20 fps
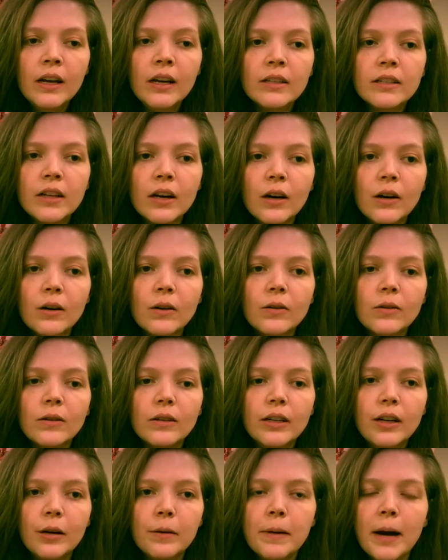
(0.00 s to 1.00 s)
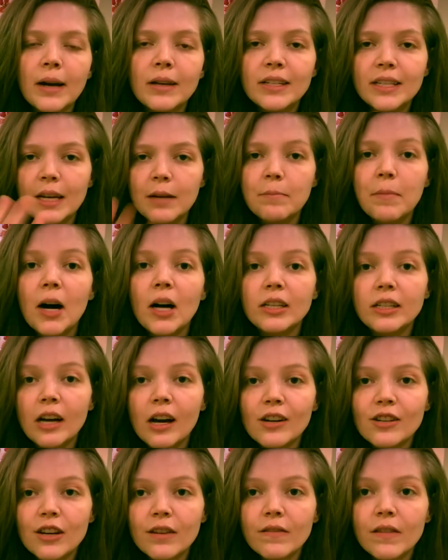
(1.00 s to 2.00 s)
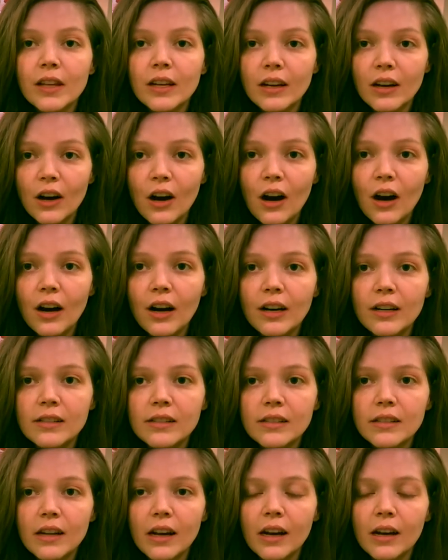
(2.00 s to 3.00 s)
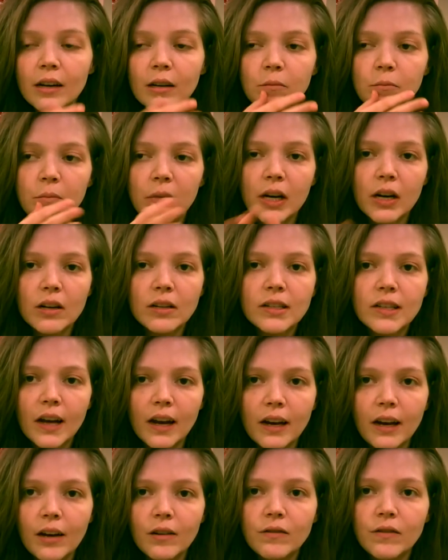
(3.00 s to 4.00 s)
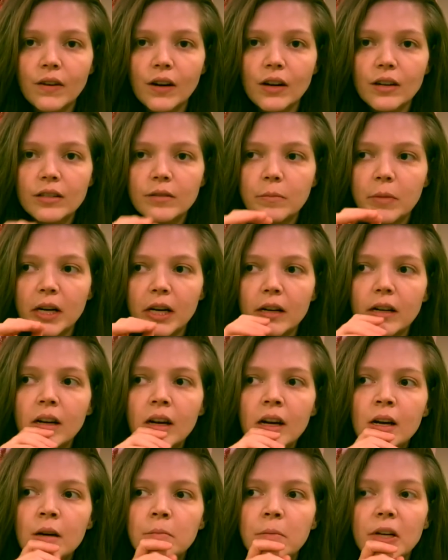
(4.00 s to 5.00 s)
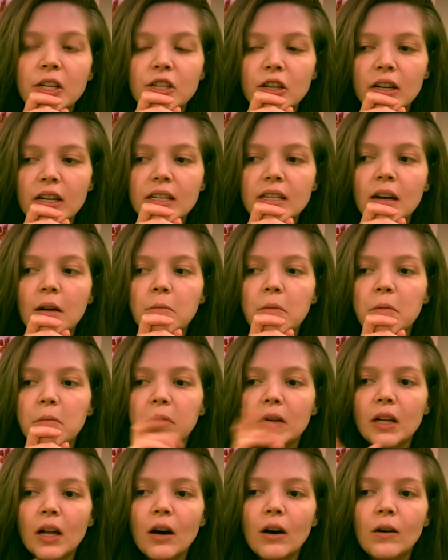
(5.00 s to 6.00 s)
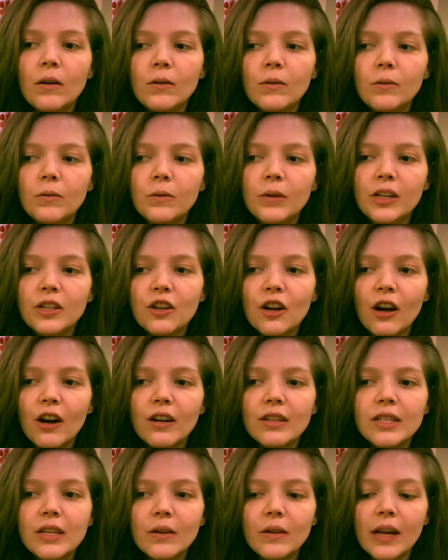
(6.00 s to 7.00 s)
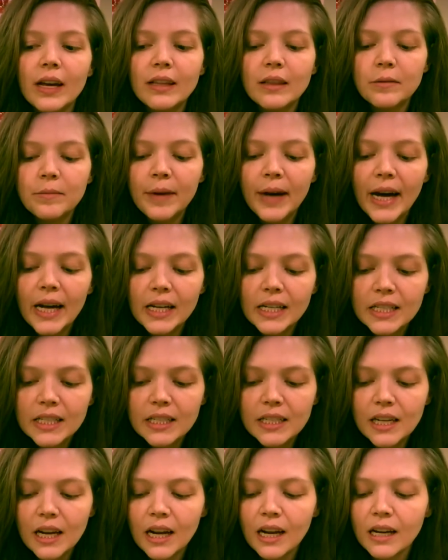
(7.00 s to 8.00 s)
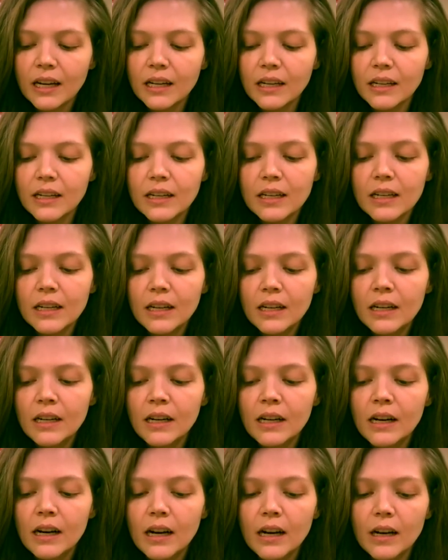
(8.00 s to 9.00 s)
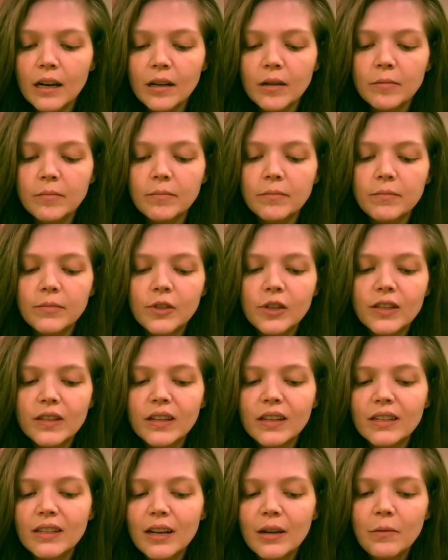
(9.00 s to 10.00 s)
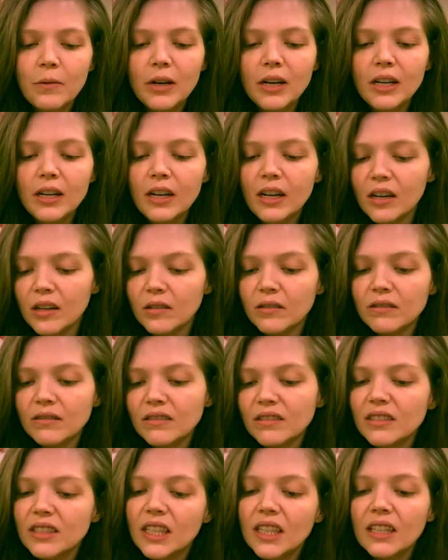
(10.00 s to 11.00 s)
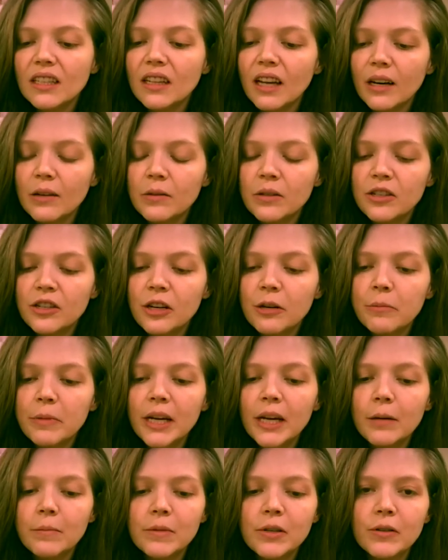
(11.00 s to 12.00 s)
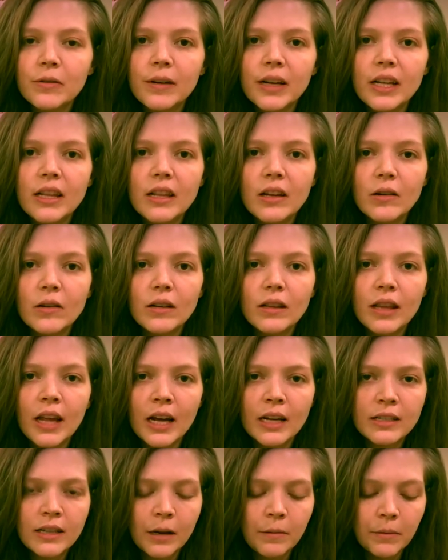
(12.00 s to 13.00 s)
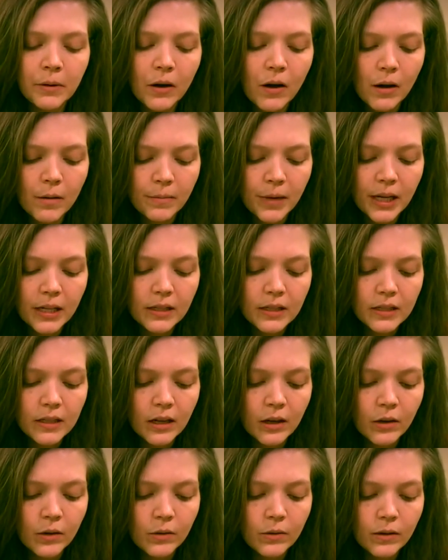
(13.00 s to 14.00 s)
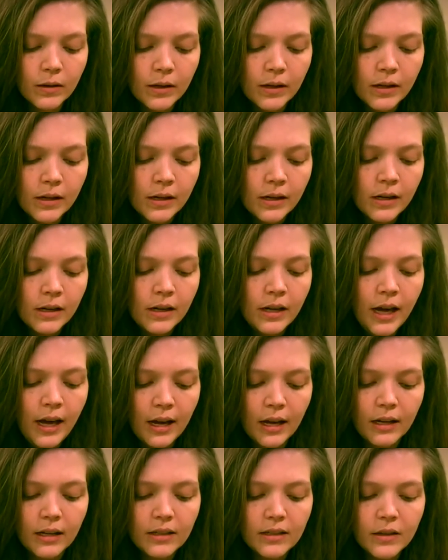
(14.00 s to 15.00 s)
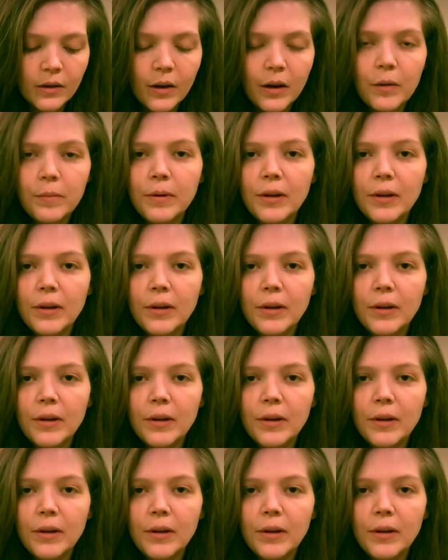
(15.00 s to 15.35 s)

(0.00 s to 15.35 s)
So you're about to see a montage of the cards, but I'll sign out first. But be sure to tell me below which cards you like the best, and just because I want to know, and that would cheer me up to read that type of comment. So I hope